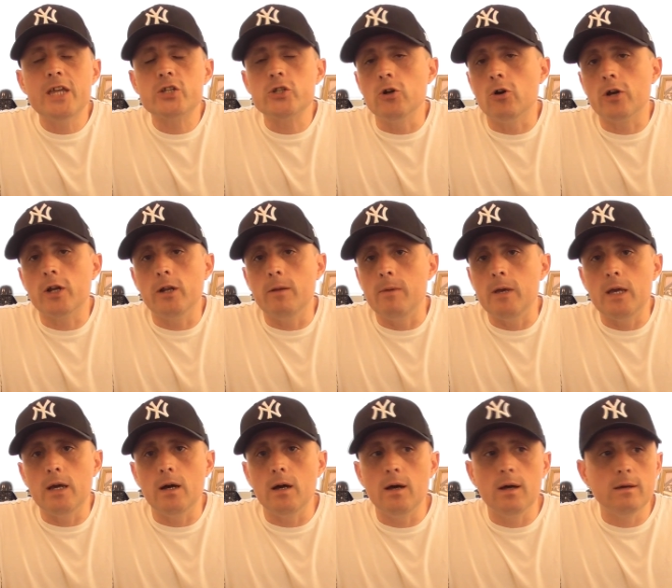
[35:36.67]
It's not going to
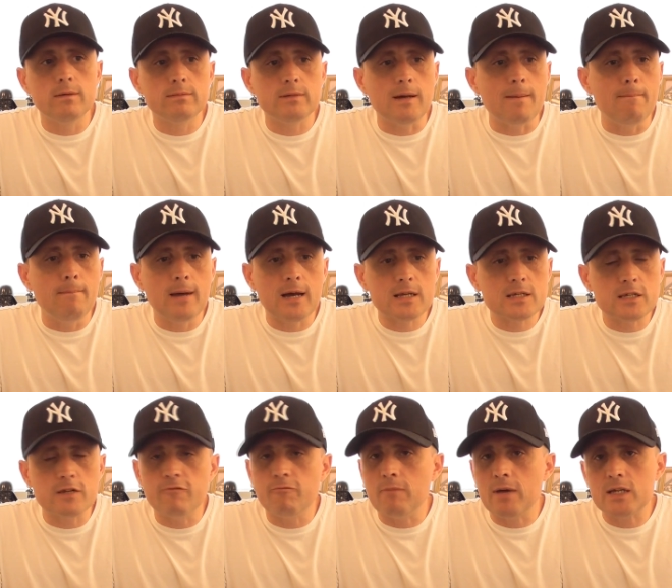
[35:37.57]
be a
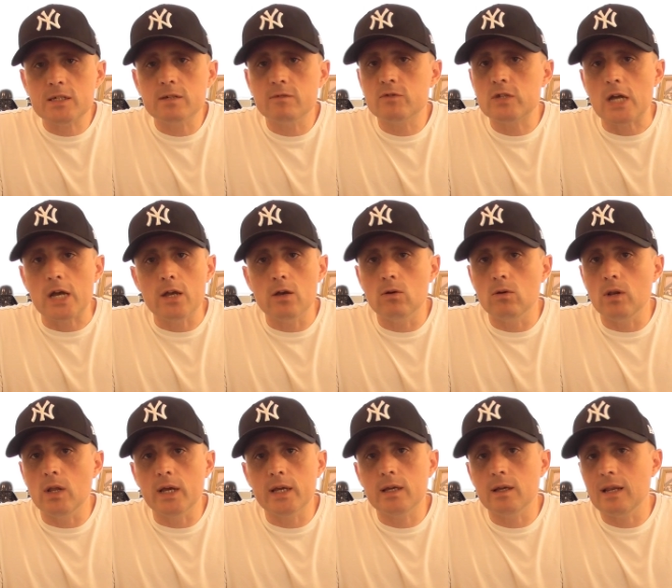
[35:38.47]
massive
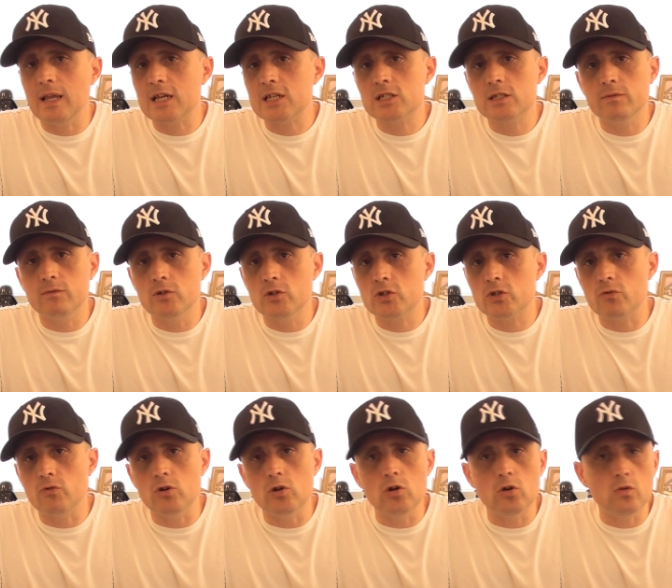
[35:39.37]
title like a Last of
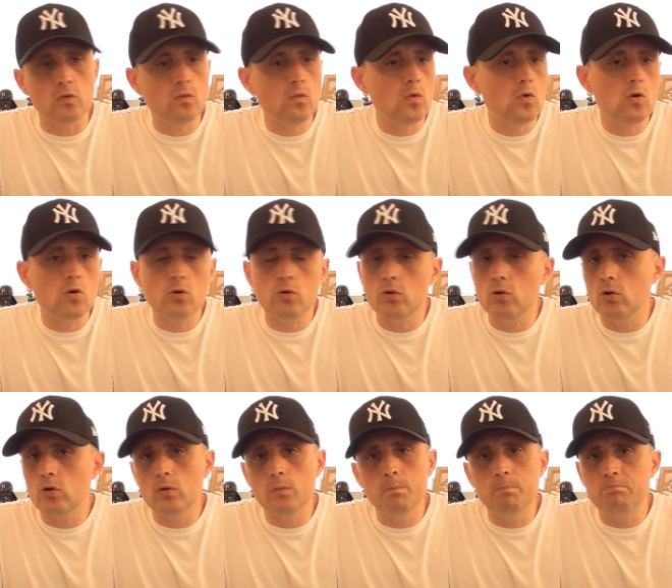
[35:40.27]
Us or a God of
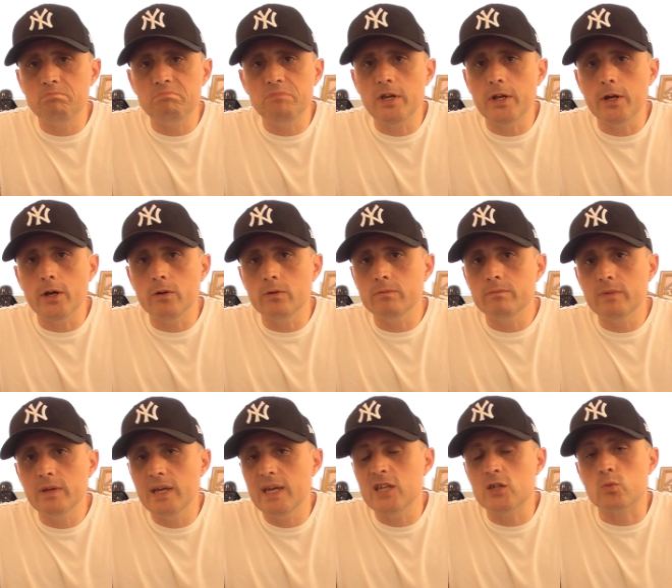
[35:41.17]
War, or, you know,
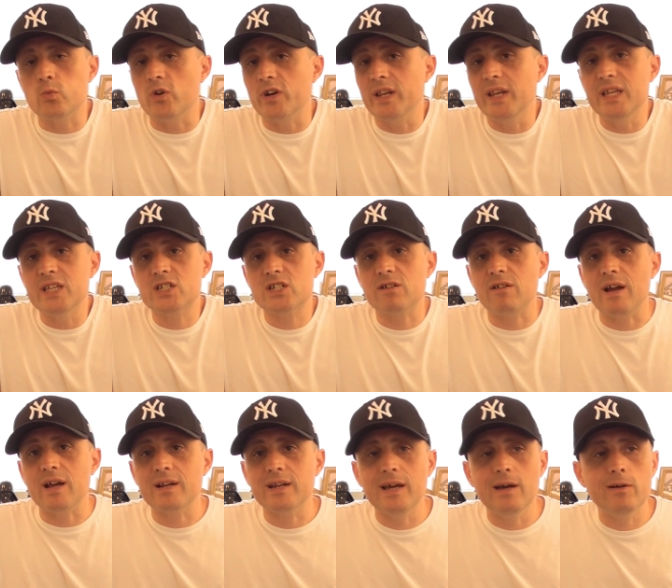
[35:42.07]
it is what it is,
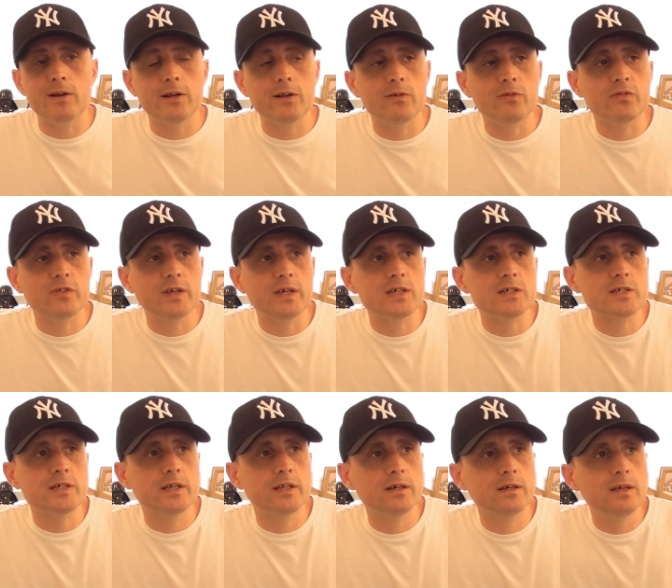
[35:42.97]
Crackdown. I don't
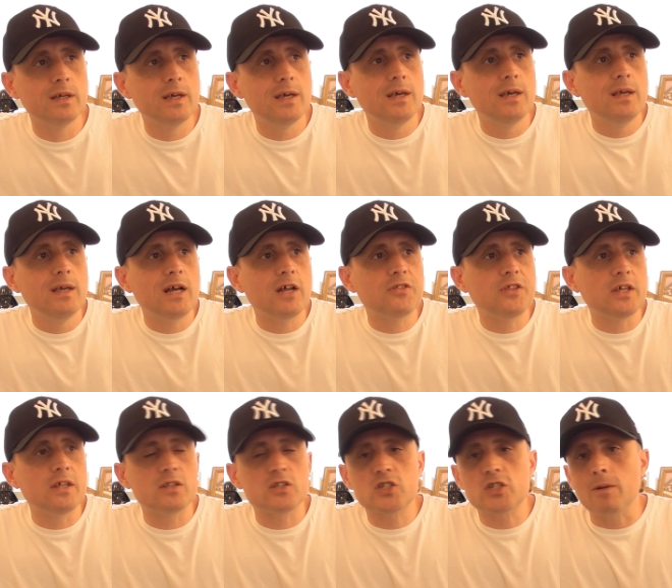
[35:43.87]
think it's going to... I
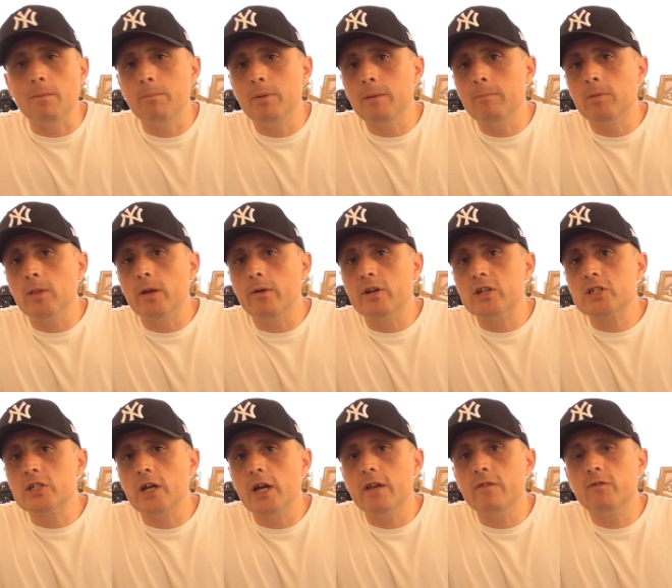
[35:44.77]
think there's some people that
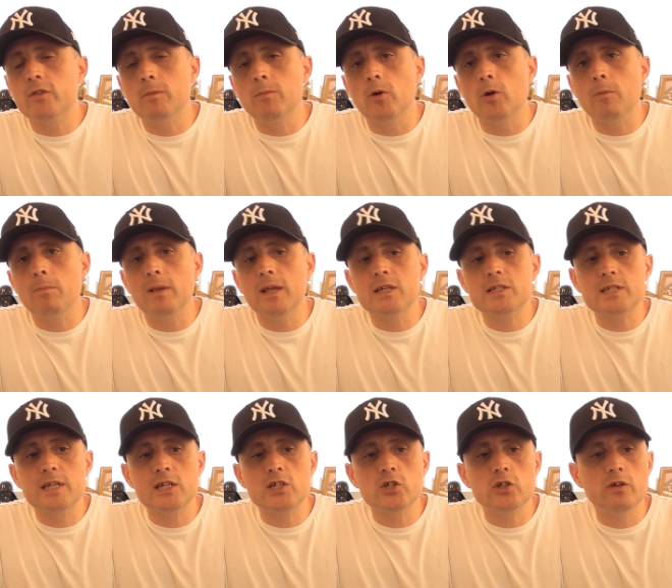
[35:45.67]
are excited for the
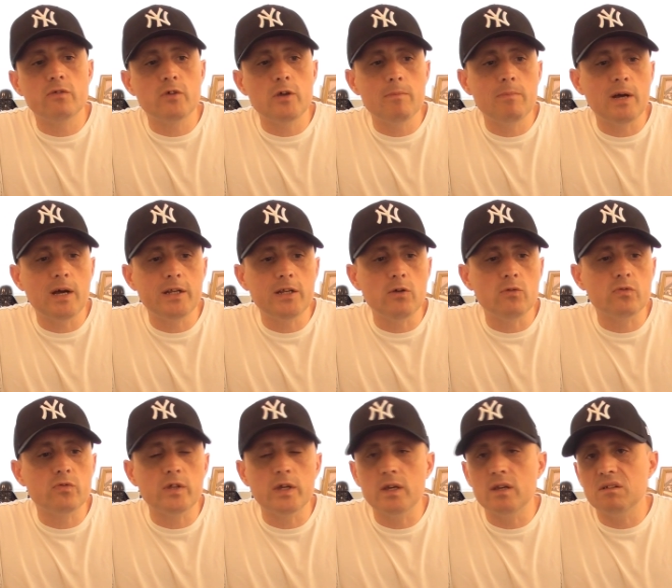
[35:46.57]
multiplayer session of it, but I
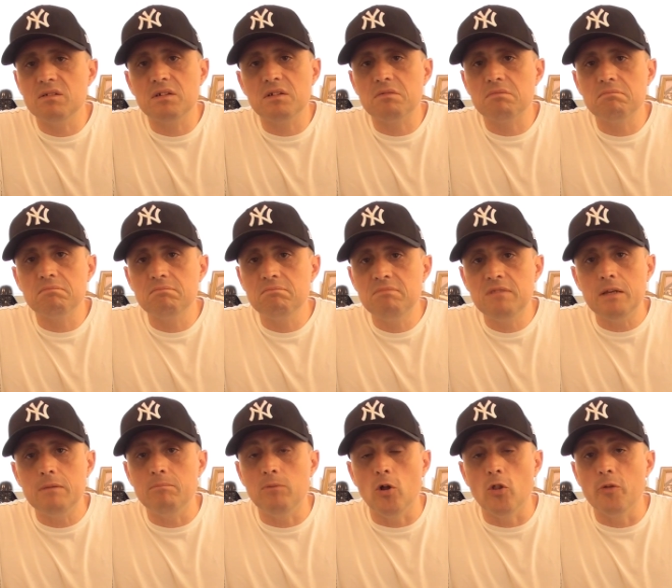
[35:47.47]
don't think...
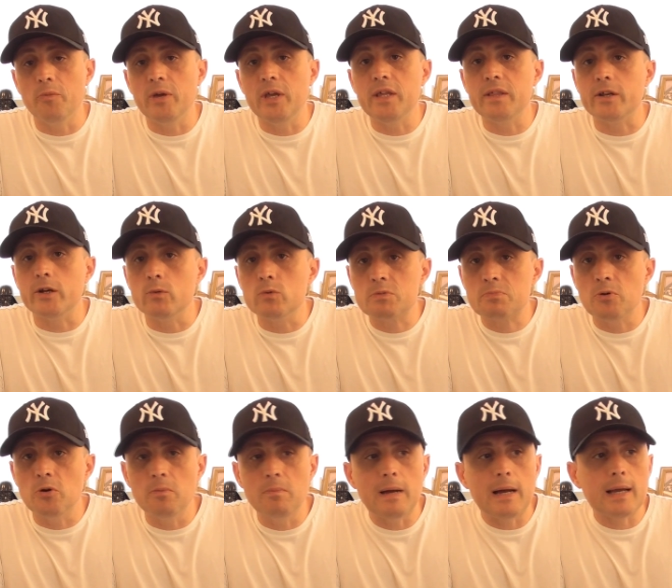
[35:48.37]
Didn't bother me that it
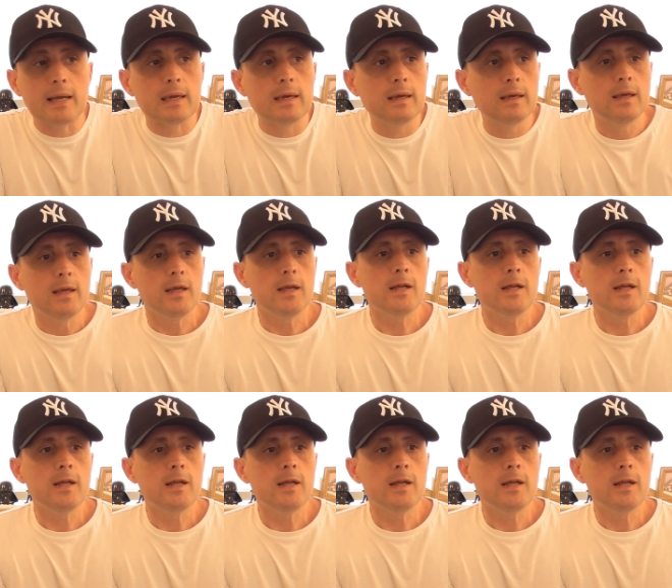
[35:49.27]
was put back.